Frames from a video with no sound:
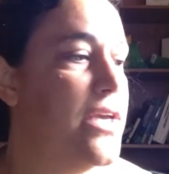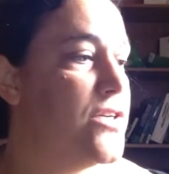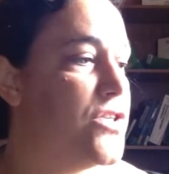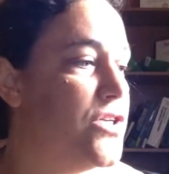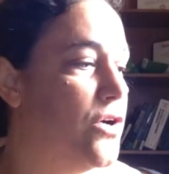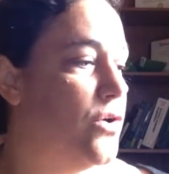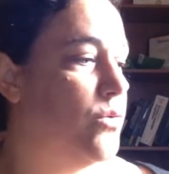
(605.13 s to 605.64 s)

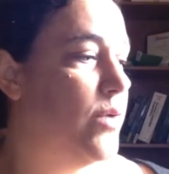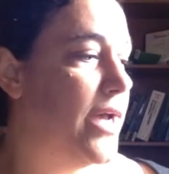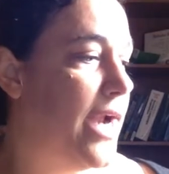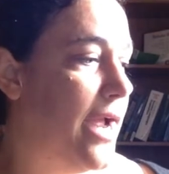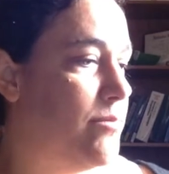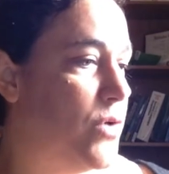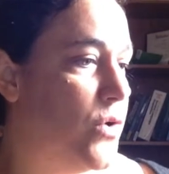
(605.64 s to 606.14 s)
So what
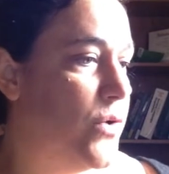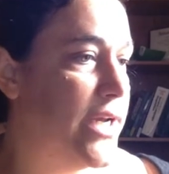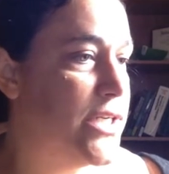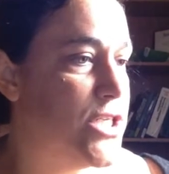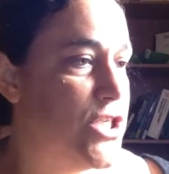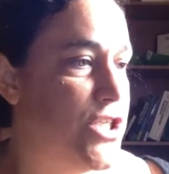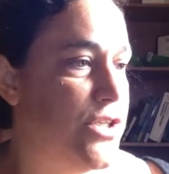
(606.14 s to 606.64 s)
I'm going
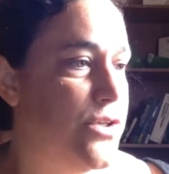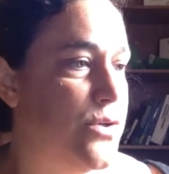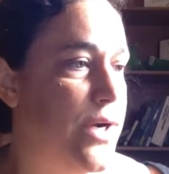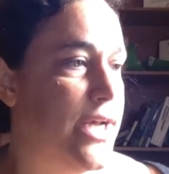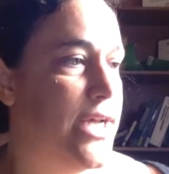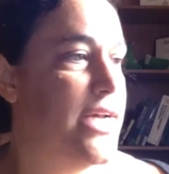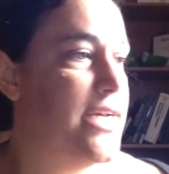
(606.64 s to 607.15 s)
to
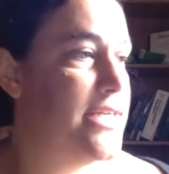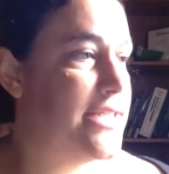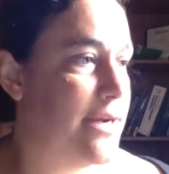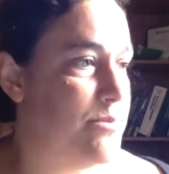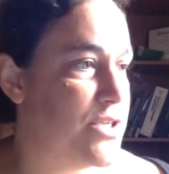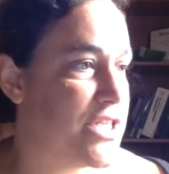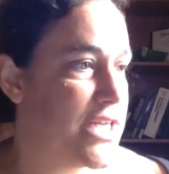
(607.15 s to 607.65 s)
do is
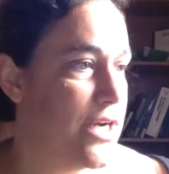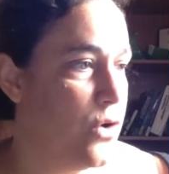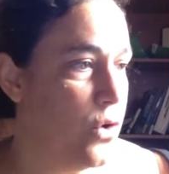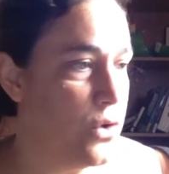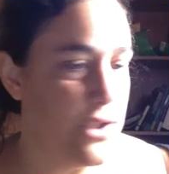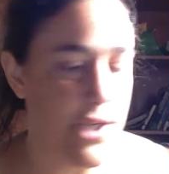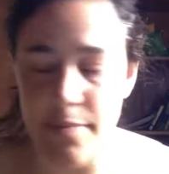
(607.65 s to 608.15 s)
I'm just going to
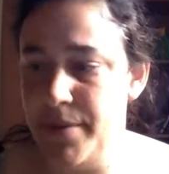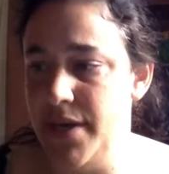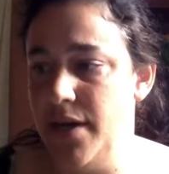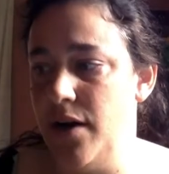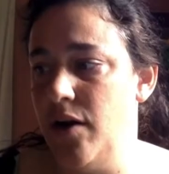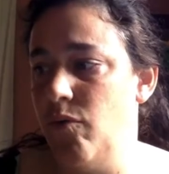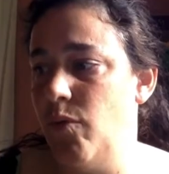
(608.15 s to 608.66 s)
hold up
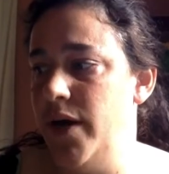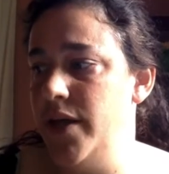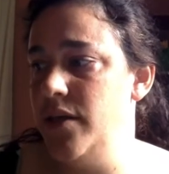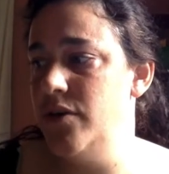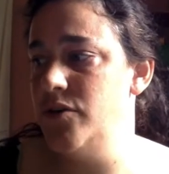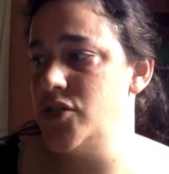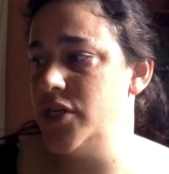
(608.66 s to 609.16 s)
here what
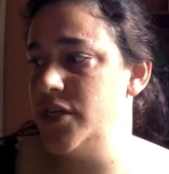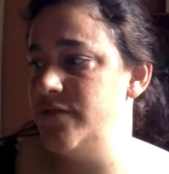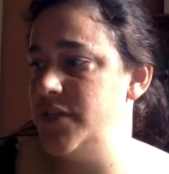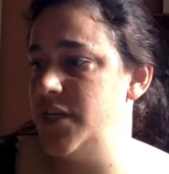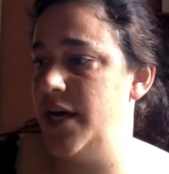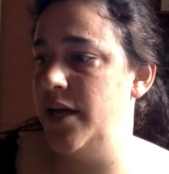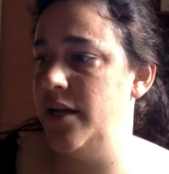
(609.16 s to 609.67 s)
you should have
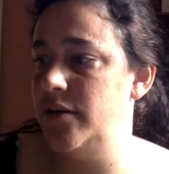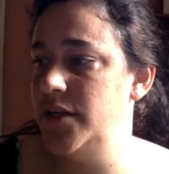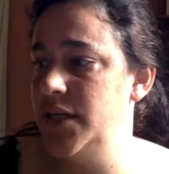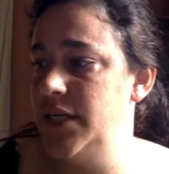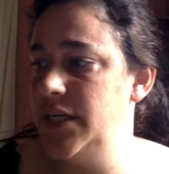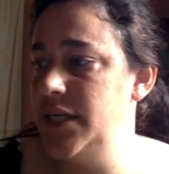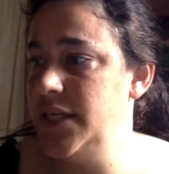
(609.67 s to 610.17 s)
done
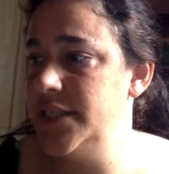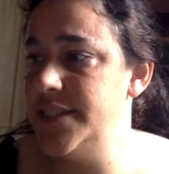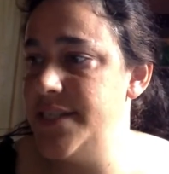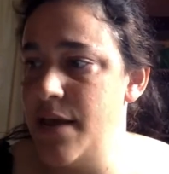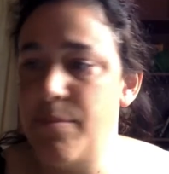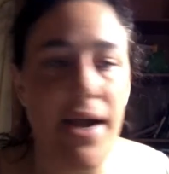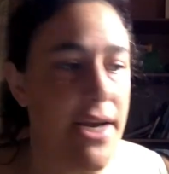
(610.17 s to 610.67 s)

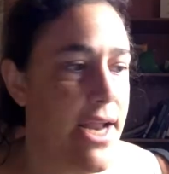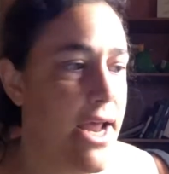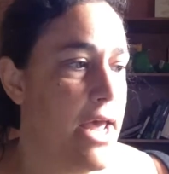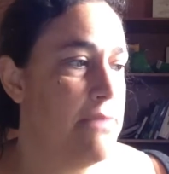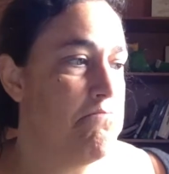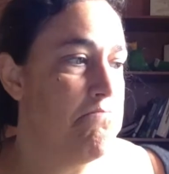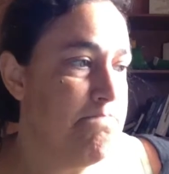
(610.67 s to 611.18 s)
day by
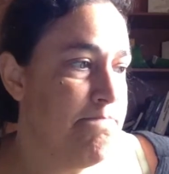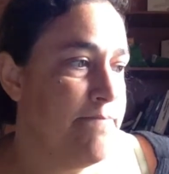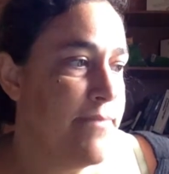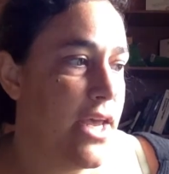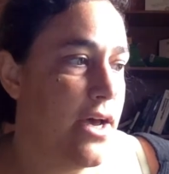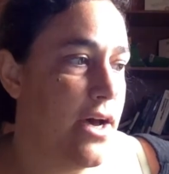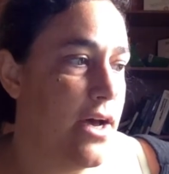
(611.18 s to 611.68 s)
day.
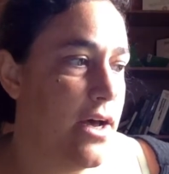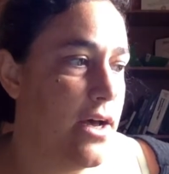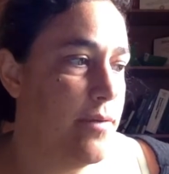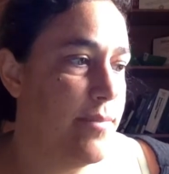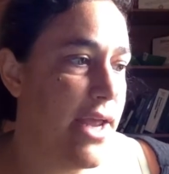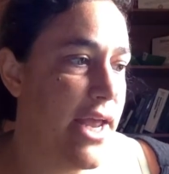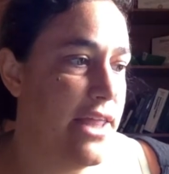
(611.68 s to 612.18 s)

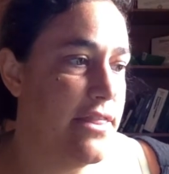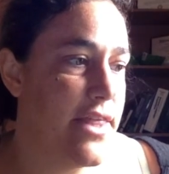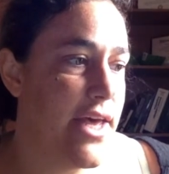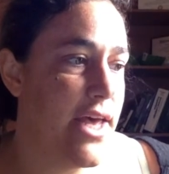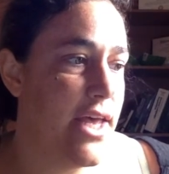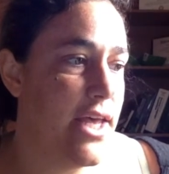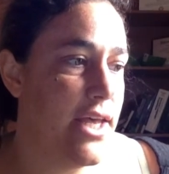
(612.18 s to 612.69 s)
And
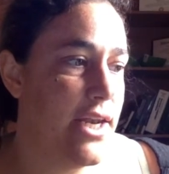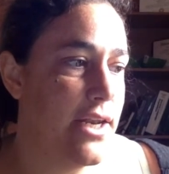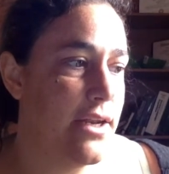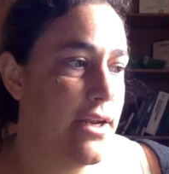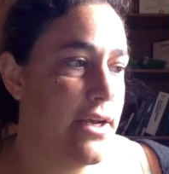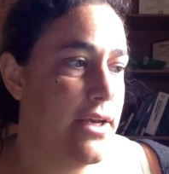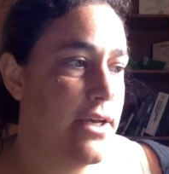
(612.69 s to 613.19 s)
then
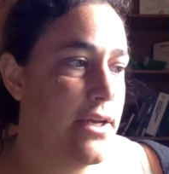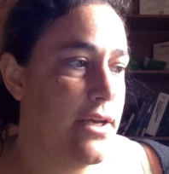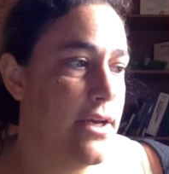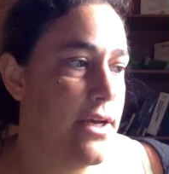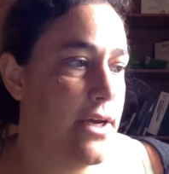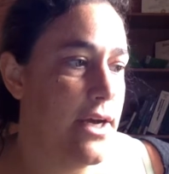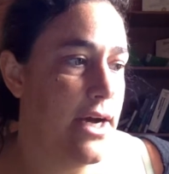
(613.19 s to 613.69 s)

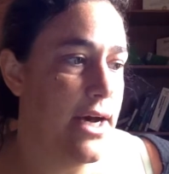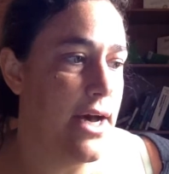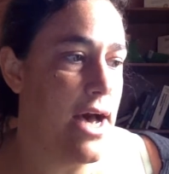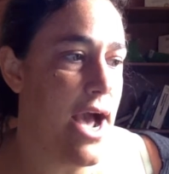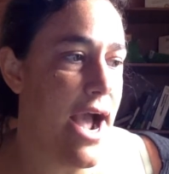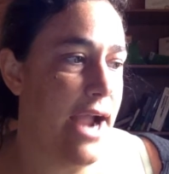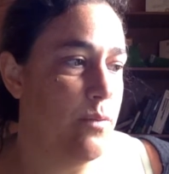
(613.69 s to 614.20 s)

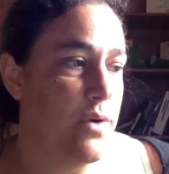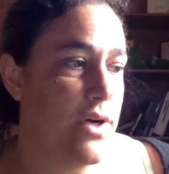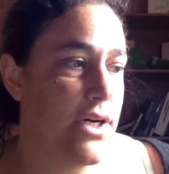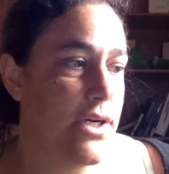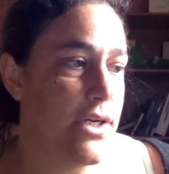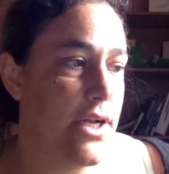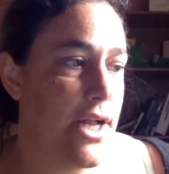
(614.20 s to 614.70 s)
I
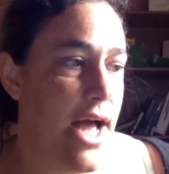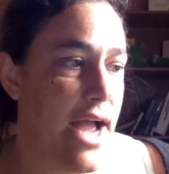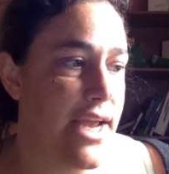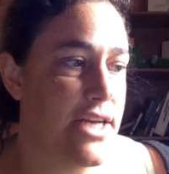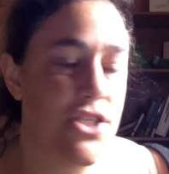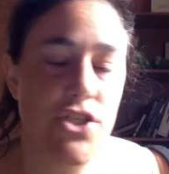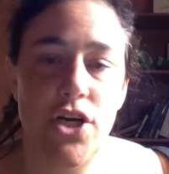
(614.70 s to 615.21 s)
will, I
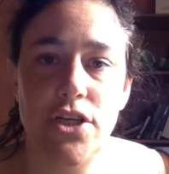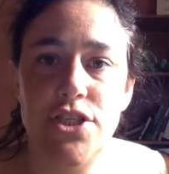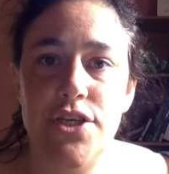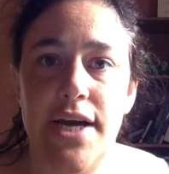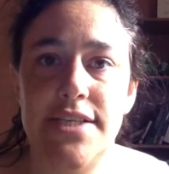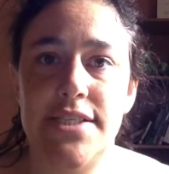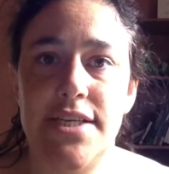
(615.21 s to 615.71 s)
guess, talk to
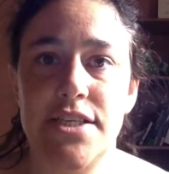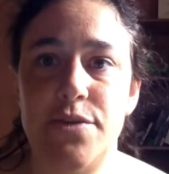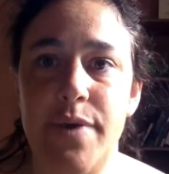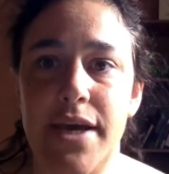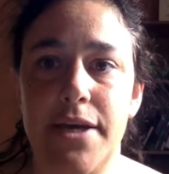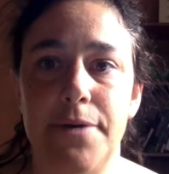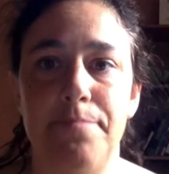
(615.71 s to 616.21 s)
you guys next
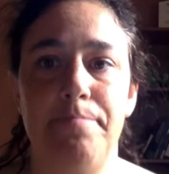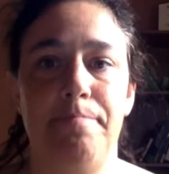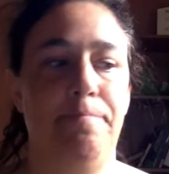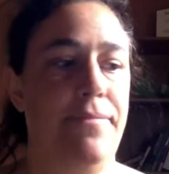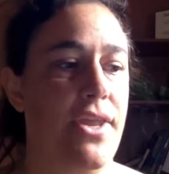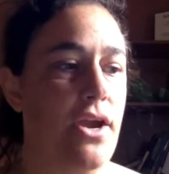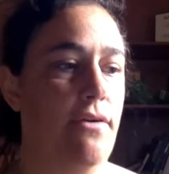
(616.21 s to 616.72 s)
week.
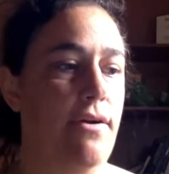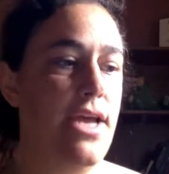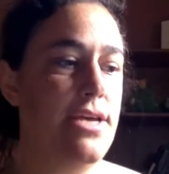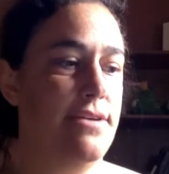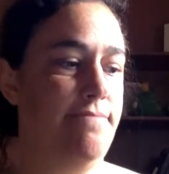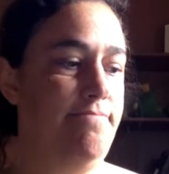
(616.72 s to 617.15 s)
All right?